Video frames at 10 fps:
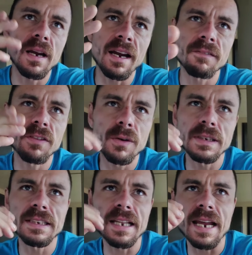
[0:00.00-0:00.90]
I
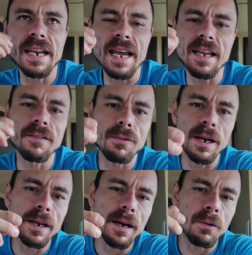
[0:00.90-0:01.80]
influenced in that negative
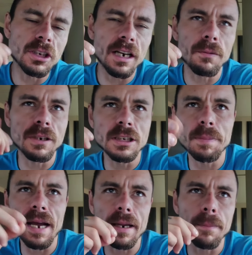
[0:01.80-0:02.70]
way. I wish I could reach
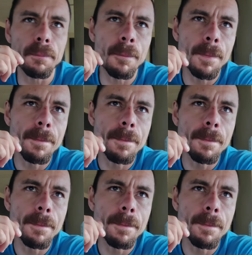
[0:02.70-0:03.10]
back and